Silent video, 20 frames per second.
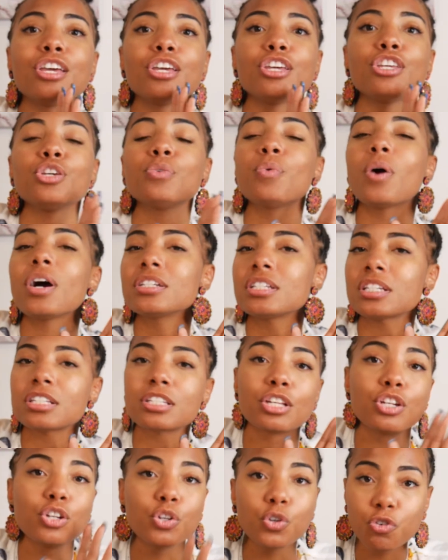you are just
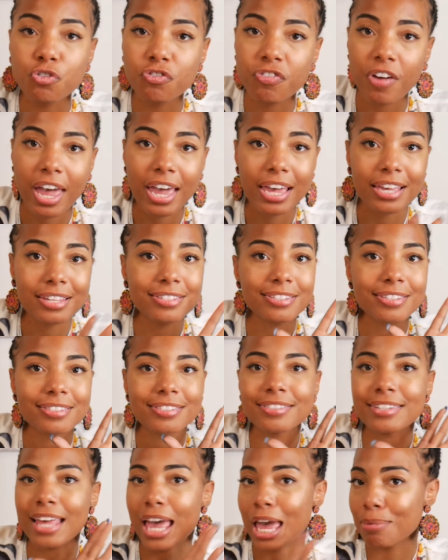a new face,
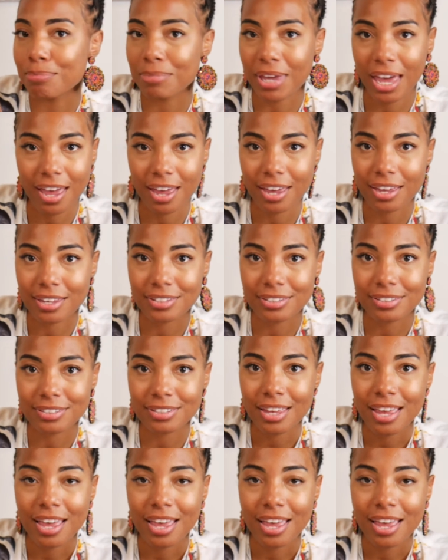same case.